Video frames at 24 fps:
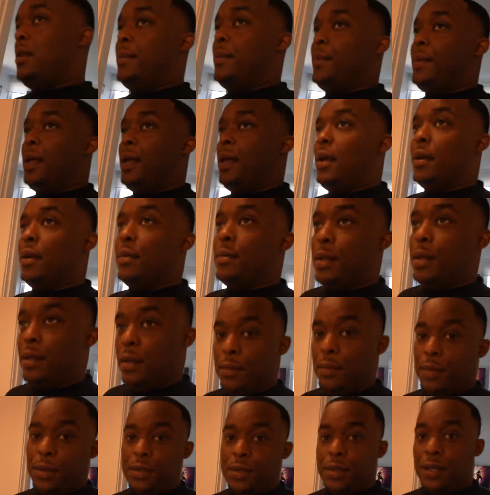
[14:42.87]
blah, blah. Duh,
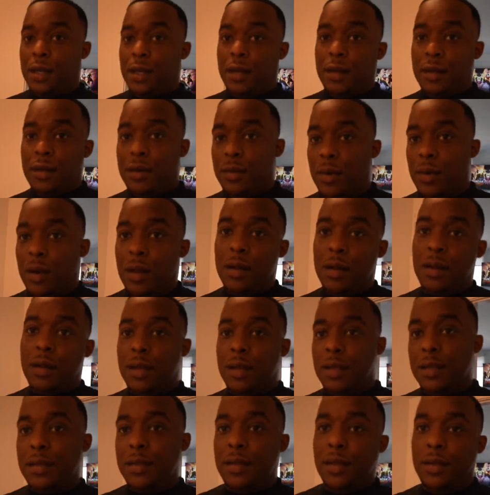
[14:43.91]
put your hair under the water.
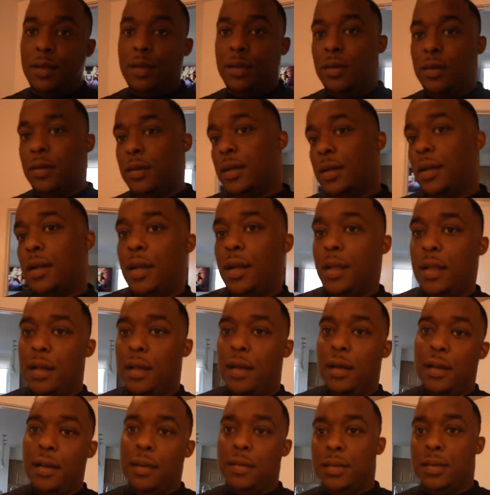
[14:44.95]
Let's see you do it.
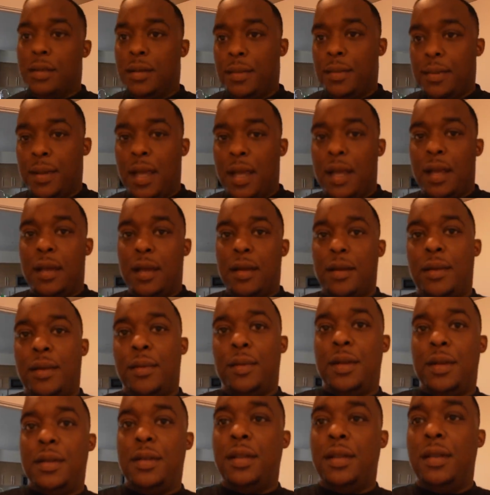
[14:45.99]
Blah, blah, blah, I
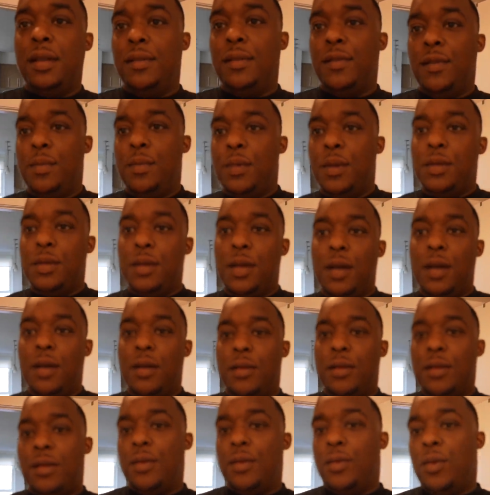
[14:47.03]
want to see if you put your hair
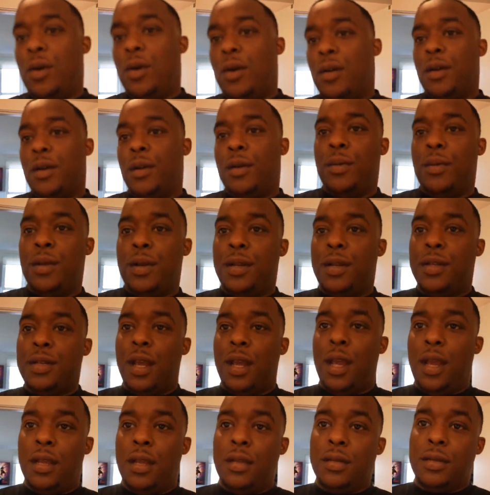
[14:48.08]
under the water, would it
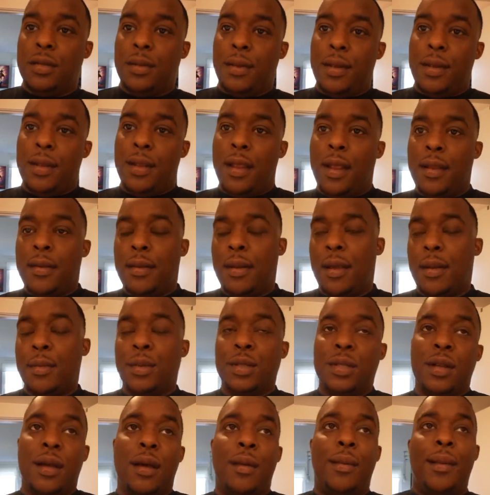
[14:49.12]
change? And that's blah,
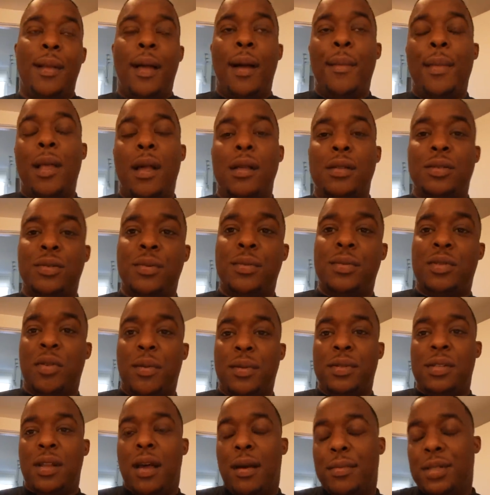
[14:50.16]
blah,
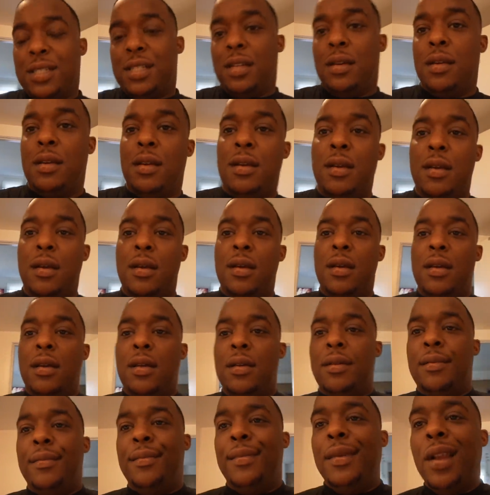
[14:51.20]
blah,
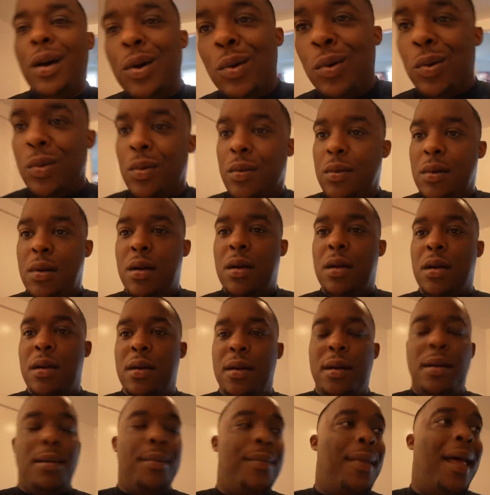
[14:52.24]
No,
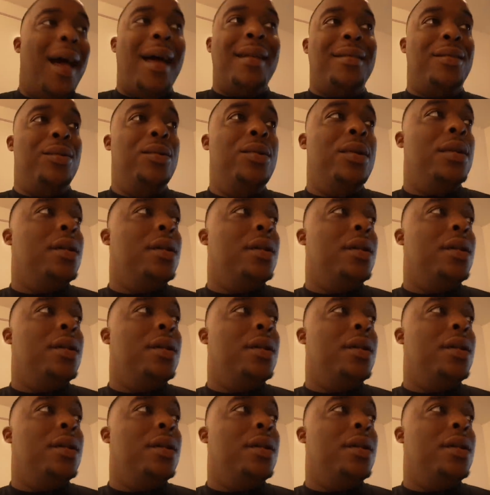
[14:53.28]
I'm not doing